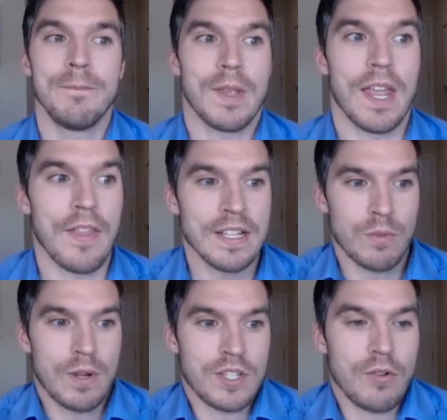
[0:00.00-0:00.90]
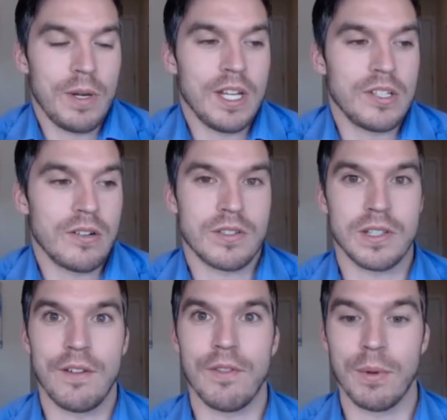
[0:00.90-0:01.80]
And that's why so many adults
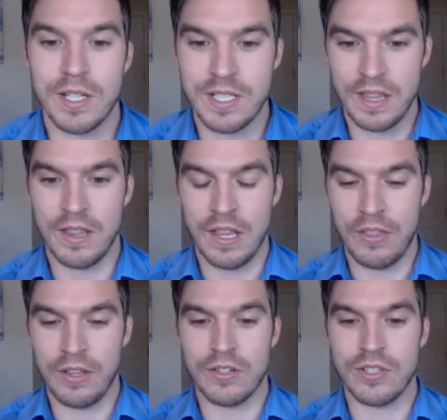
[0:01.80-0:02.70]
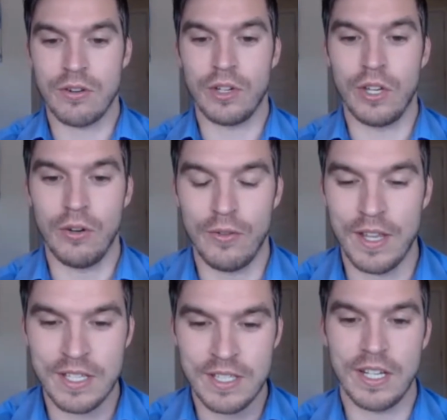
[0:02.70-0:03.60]
love them, because they think they're so cute, and they
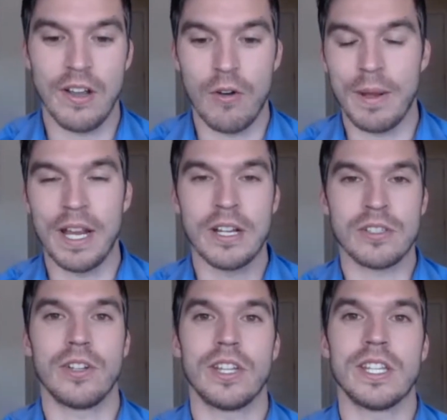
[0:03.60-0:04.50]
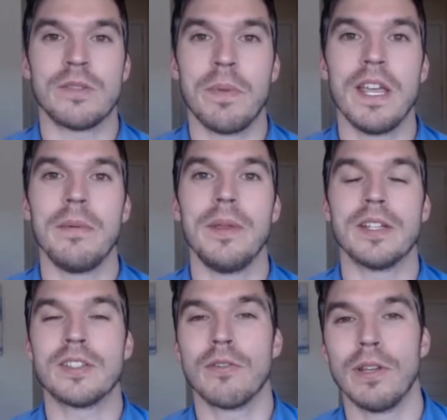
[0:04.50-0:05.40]
see, oh my gosh, look at this baby,
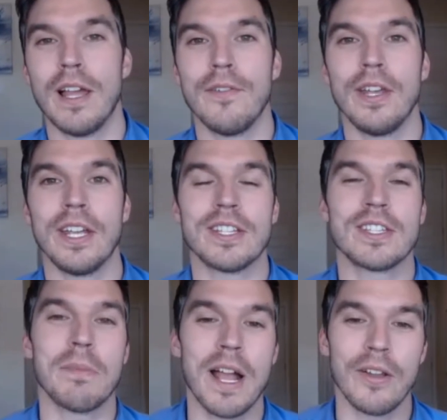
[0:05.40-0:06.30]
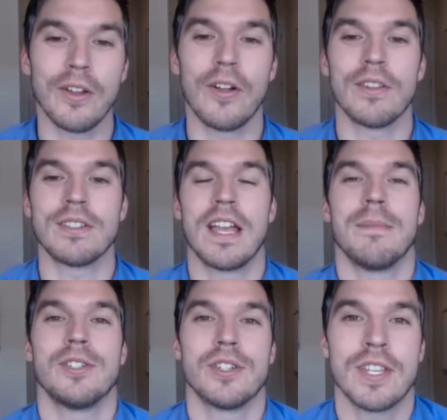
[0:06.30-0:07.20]
it's so loving, it's smiling all the time,
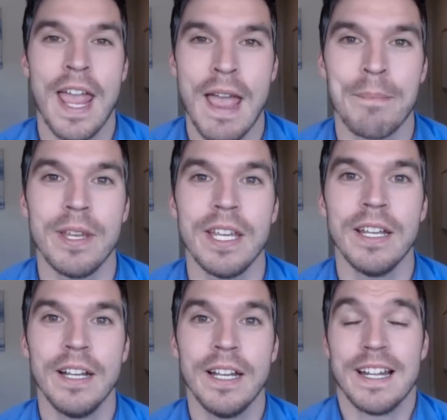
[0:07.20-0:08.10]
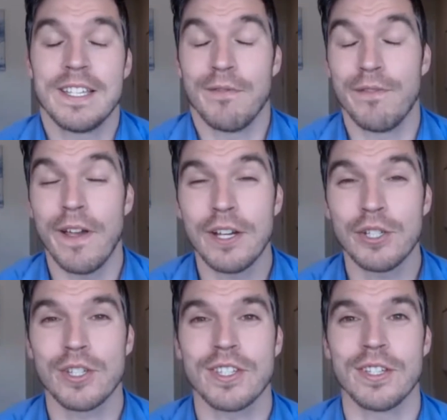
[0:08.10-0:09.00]
it's just happy. It's
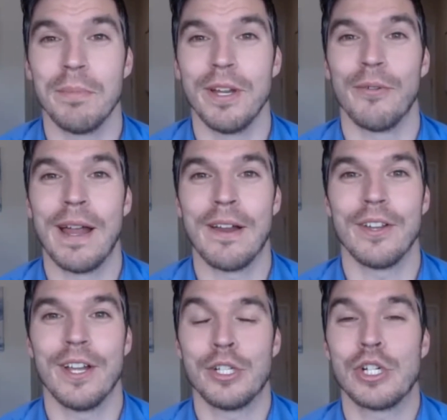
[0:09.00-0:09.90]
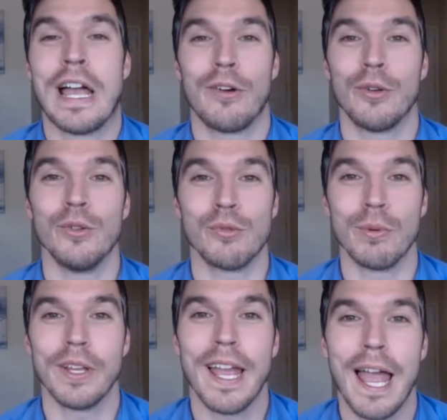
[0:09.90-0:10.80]
infectious to be around a child who's
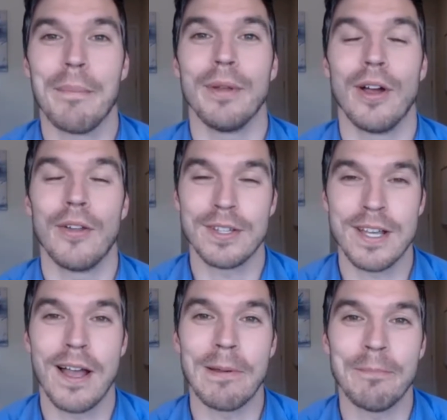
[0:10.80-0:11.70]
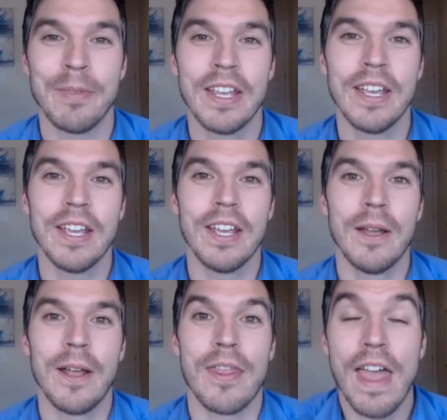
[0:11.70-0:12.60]
really happy all the time.
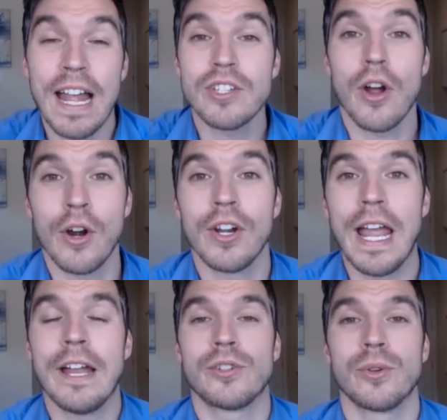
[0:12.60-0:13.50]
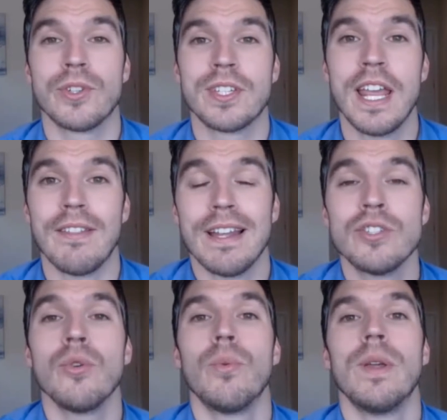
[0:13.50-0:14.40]
That's our natural state. That's
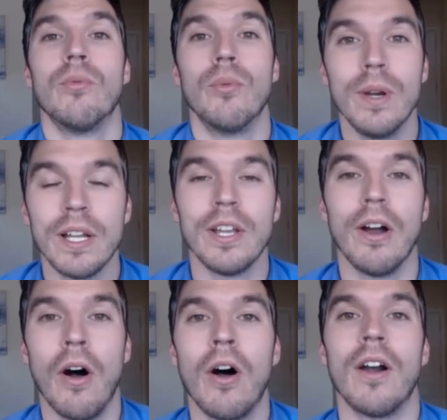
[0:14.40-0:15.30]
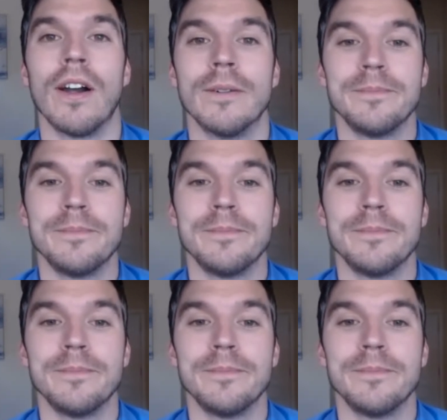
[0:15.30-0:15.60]
who we really are.